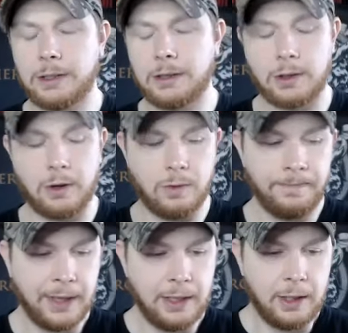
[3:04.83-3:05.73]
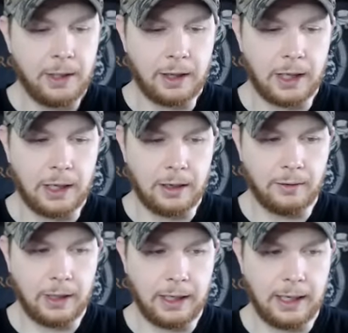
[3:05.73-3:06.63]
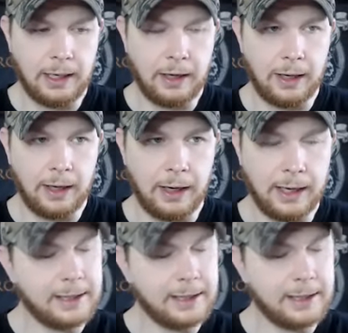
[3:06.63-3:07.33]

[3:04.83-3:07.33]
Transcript: And so, uh, in